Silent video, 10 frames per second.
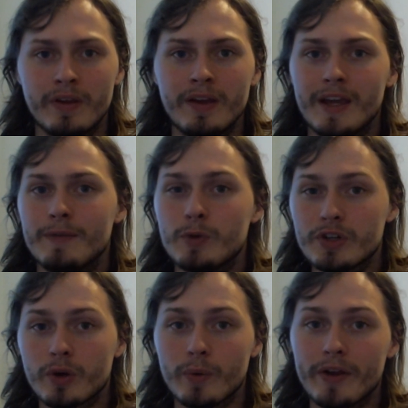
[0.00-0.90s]
If you
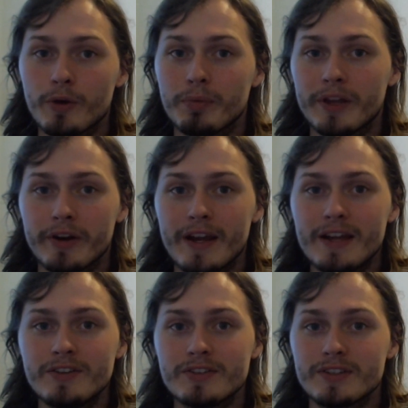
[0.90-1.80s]
took away their player
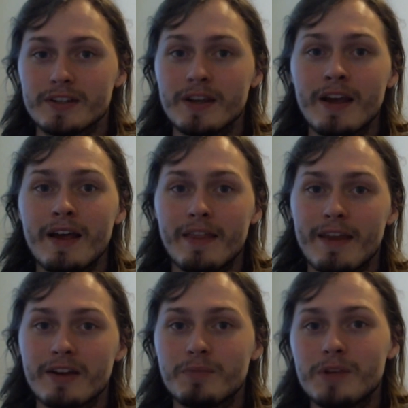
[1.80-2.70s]
agency,
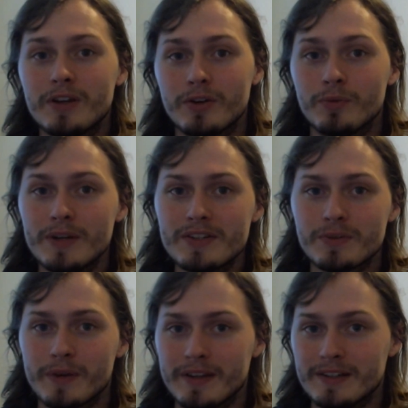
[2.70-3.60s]
that could be a good reason
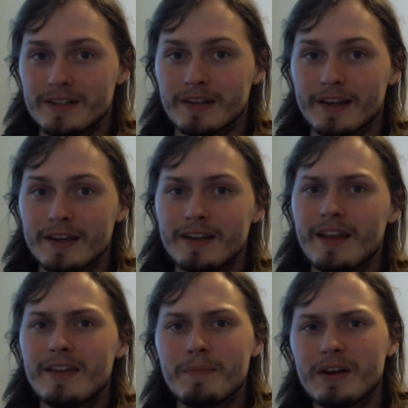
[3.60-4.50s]
why they didn't like it,
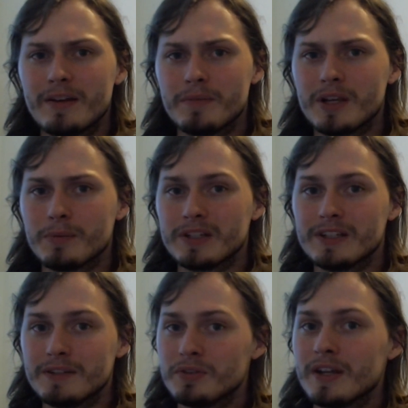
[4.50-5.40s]
and they might not be able to
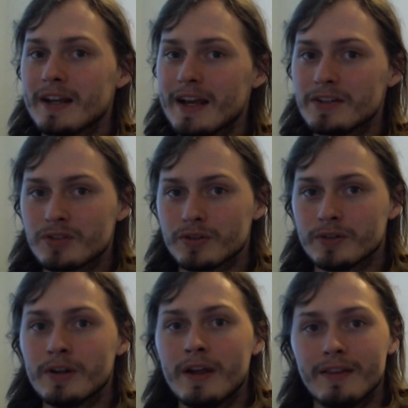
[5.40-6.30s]
give you that
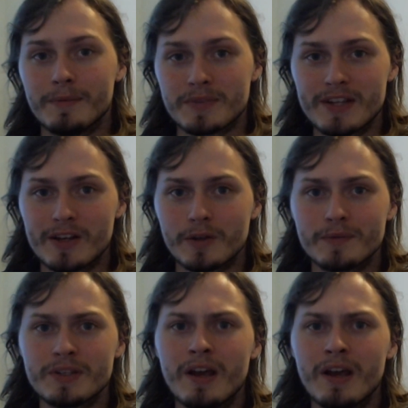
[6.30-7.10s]
answer themselves,